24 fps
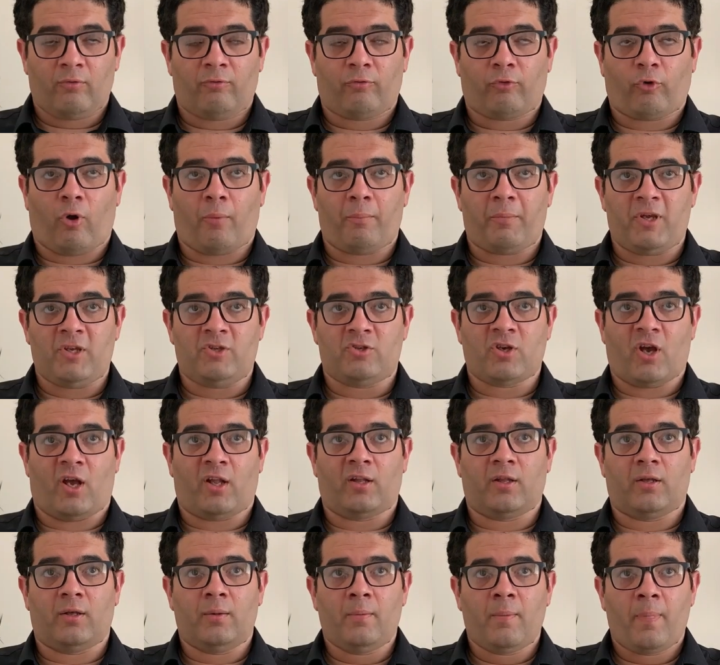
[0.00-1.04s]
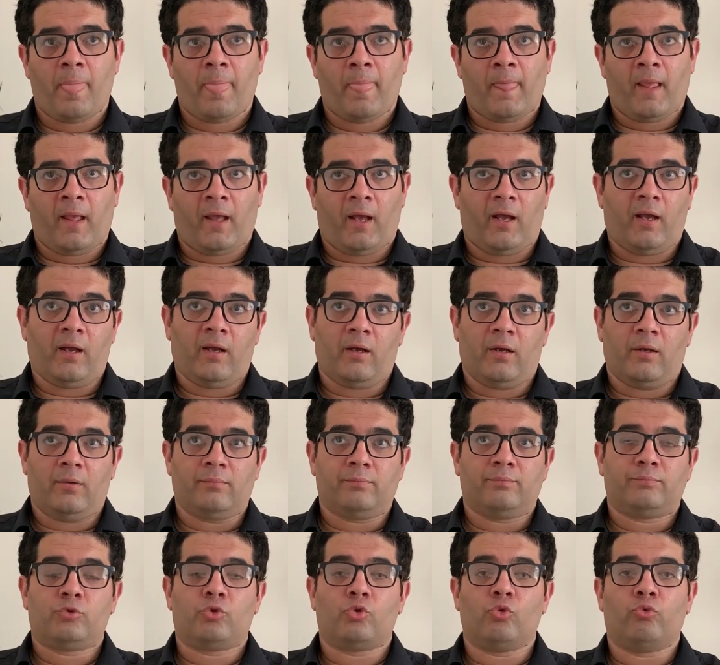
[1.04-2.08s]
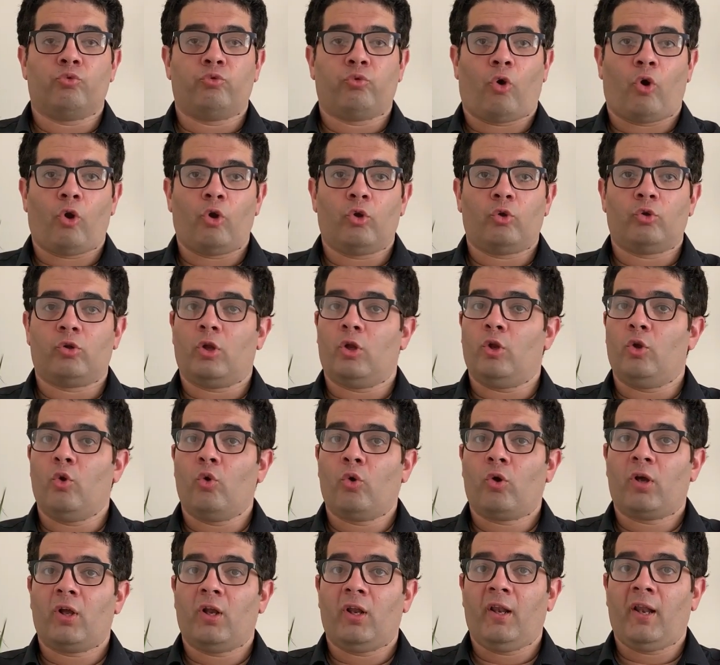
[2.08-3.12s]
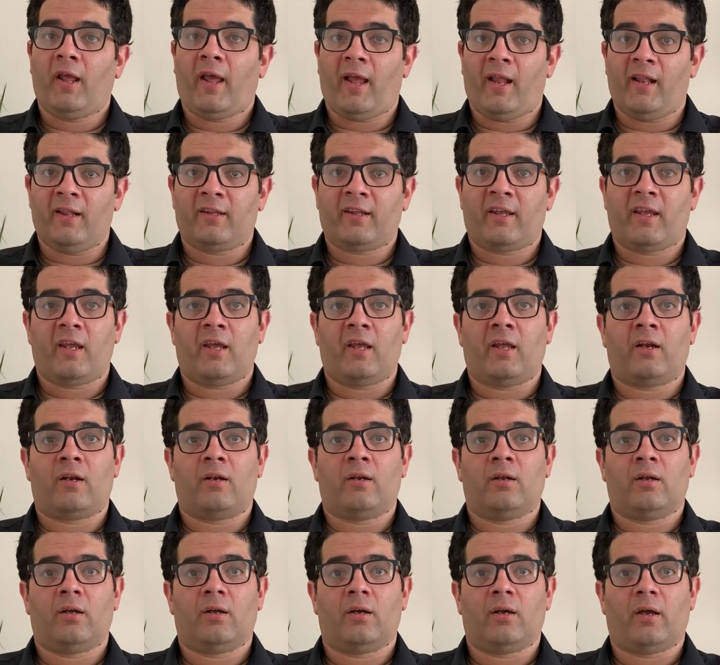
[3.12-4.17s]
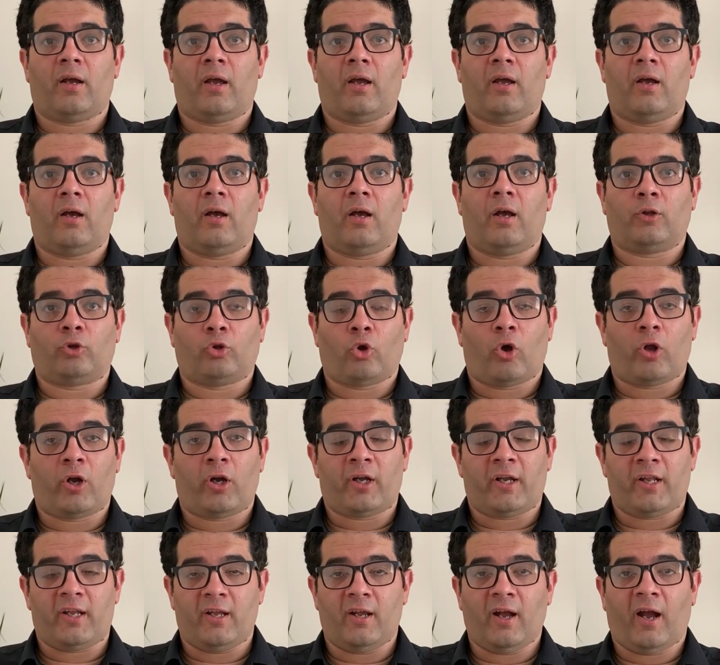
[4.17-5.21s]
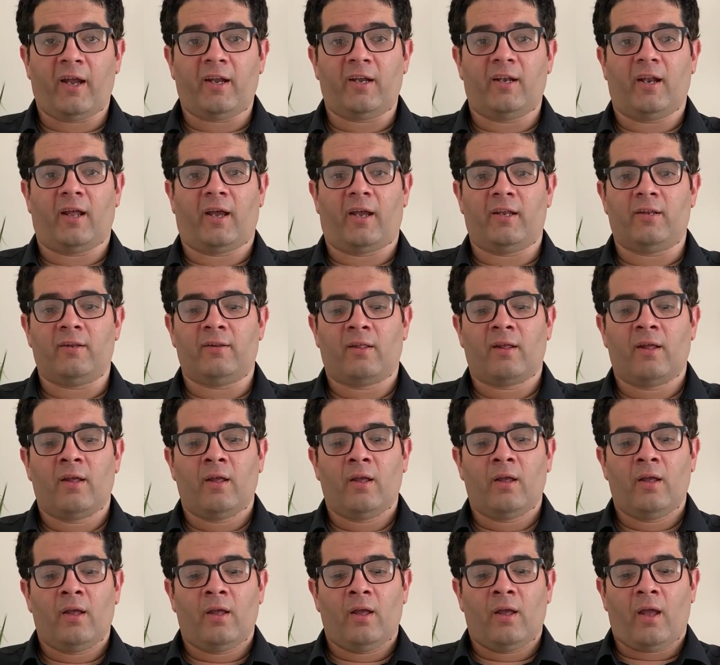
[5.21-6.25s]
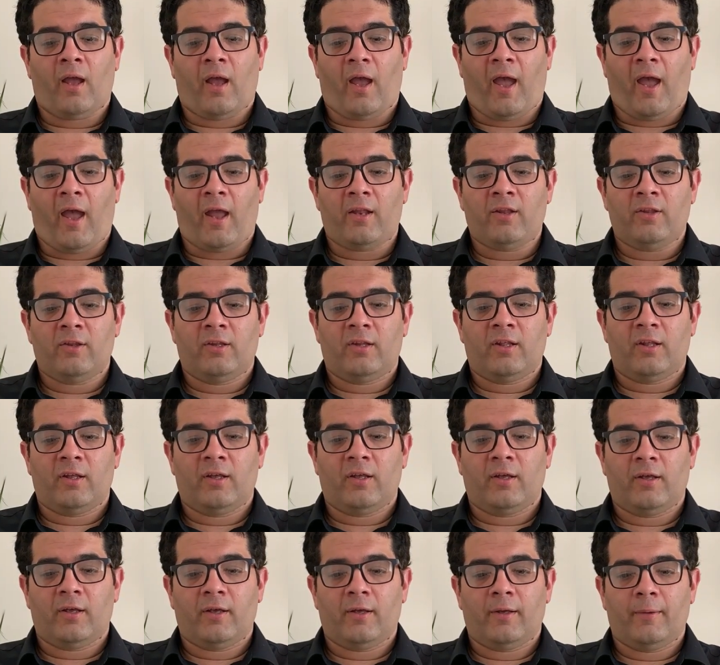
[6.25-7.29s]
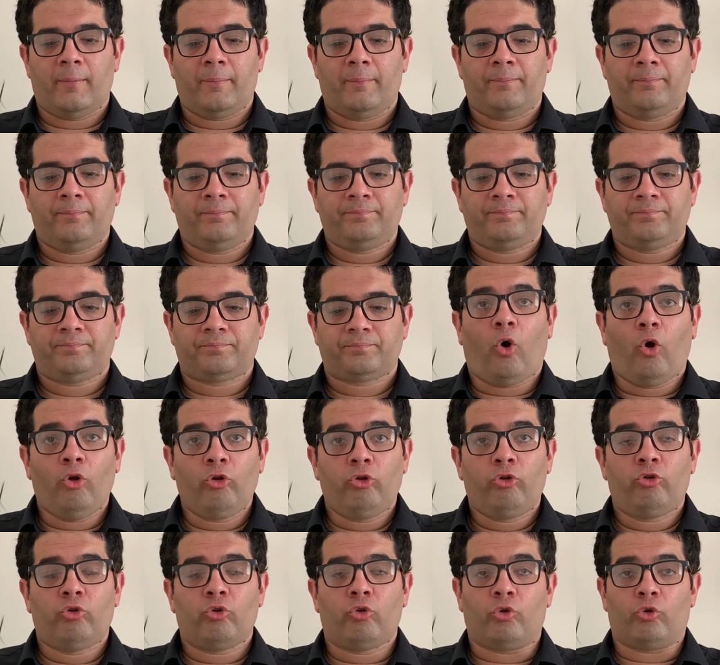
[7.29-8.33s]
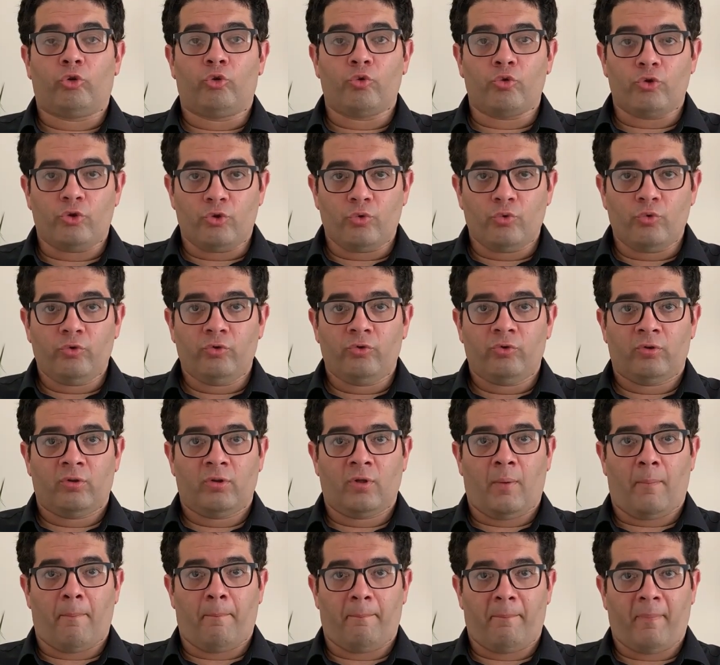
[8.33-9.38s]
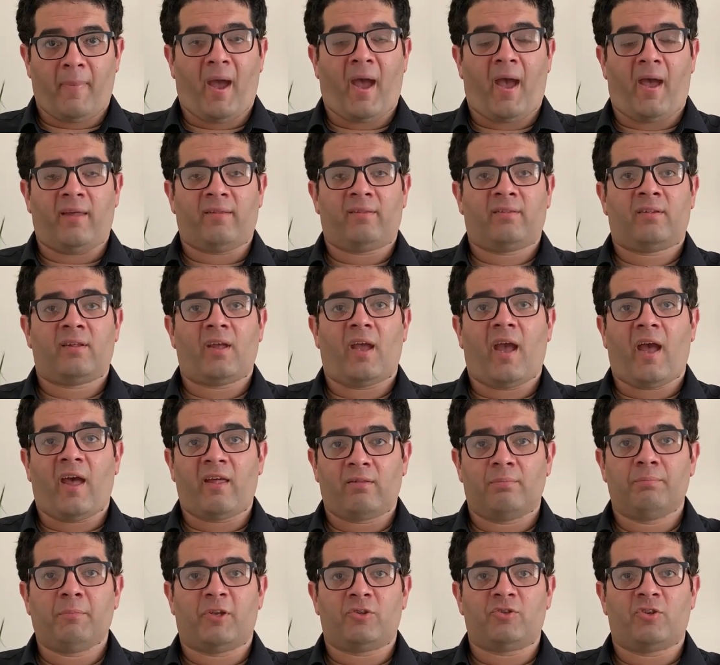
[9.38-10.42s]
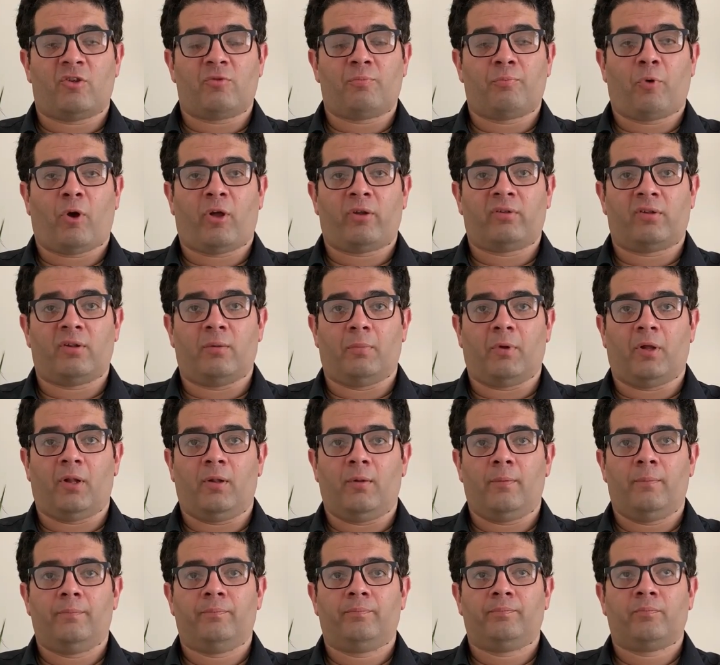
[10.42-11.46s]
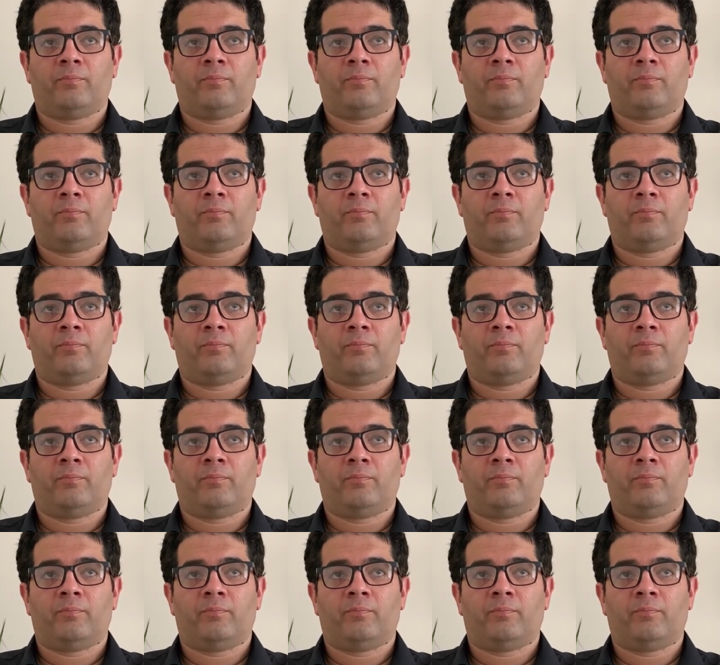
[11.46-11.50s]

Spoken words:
from each other, to follow the local healthcare authority guidelines, and also to use mask as much as possible.